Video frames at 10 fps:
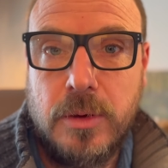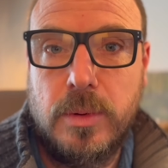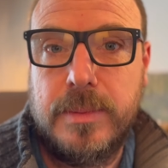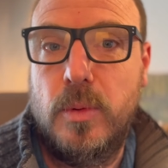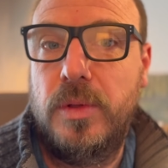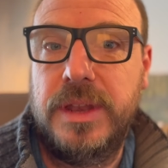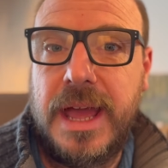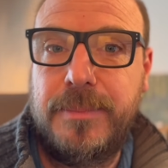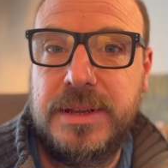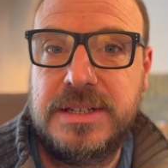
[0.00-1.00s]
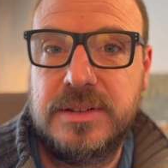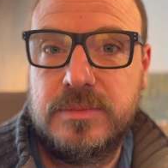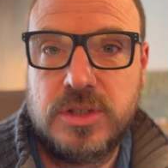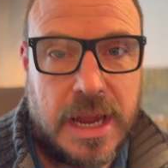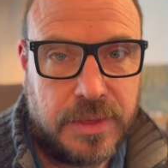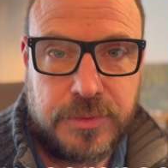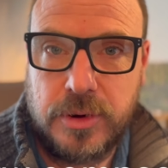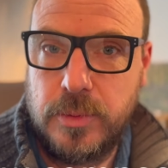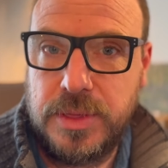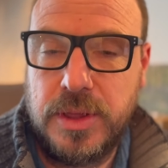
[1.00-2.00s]
We'd be more than happy to chat
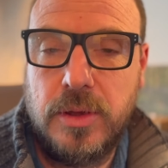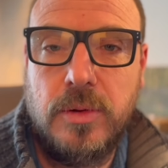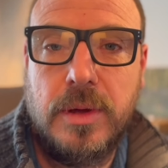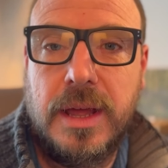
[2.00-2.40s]
through with you,